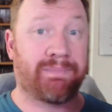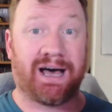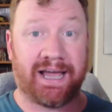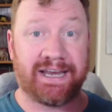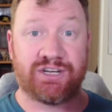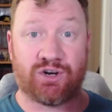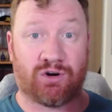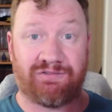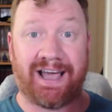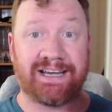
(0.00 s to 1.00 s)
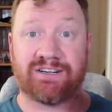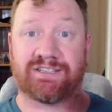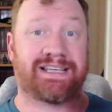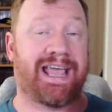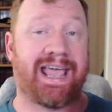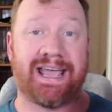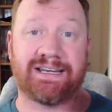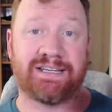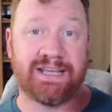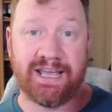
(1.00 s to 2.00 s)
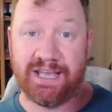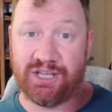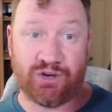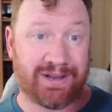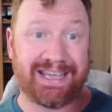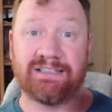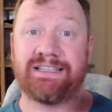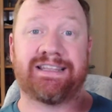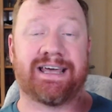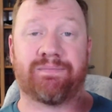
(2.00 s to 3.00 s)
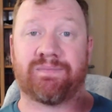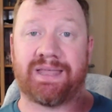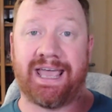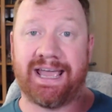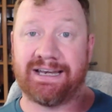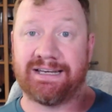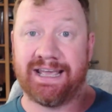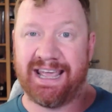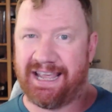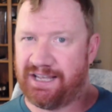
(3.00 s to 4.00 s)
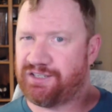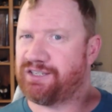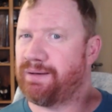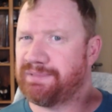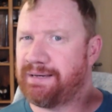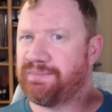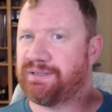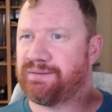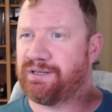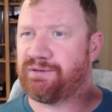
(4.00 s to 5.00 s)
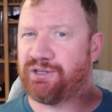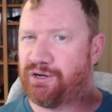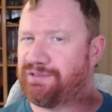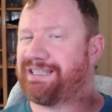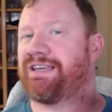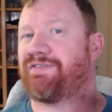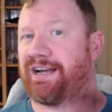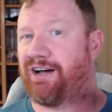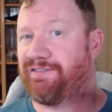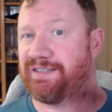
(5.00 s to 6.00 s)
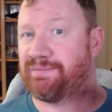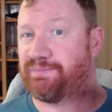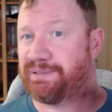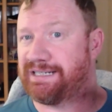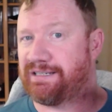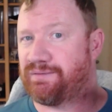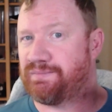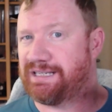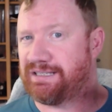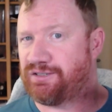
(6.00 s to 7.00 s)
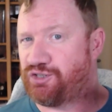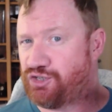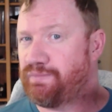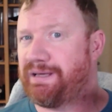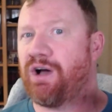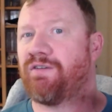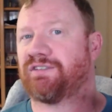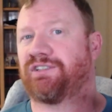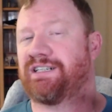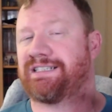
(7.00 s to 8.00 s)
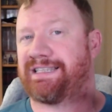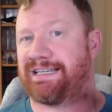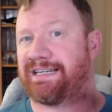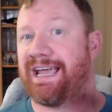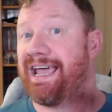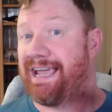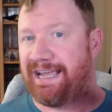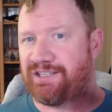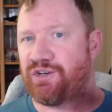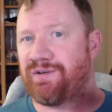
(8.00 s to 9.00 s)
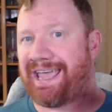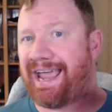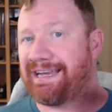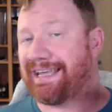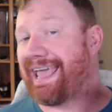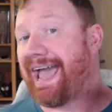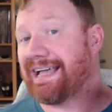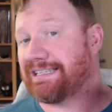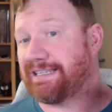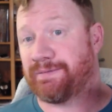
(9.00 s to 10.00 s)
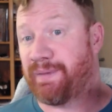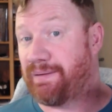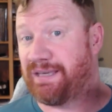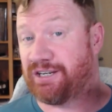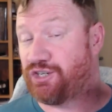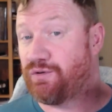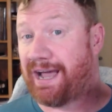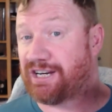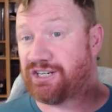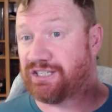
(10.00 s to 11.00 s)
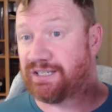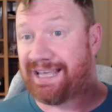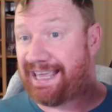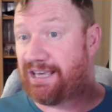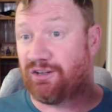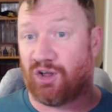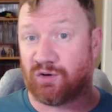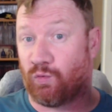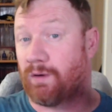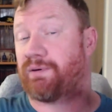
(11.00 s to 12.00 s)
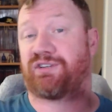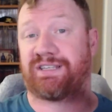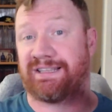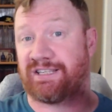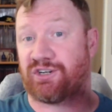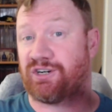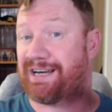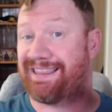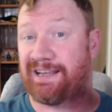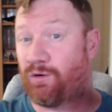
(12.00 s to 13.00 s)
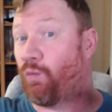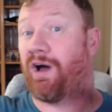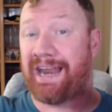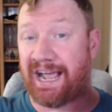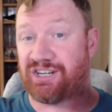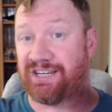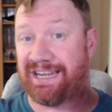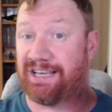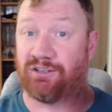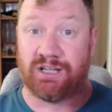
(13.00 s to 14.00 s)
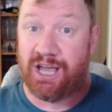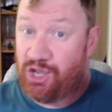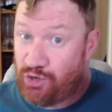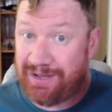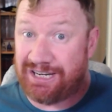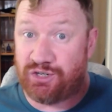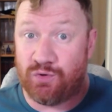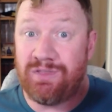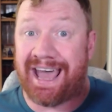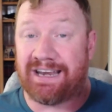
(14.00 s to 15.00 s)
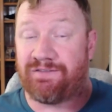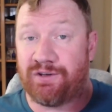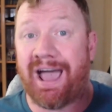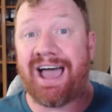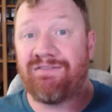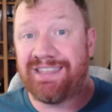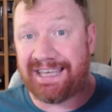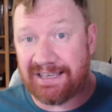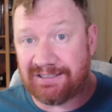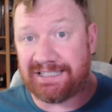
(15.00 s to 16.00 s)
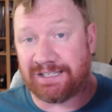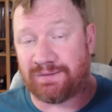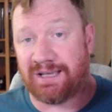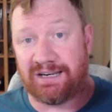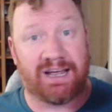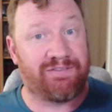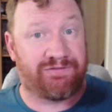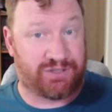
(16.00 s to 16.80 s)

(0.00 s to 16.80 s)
behind your fighters and you're healing them. And it's sometimes, you don't see it very often, but it shouldn't be overlooked that it's okay to cast maybe a 2-action heal on one person that's hurt and then a 1-action heal. You can do that if you have the healings enough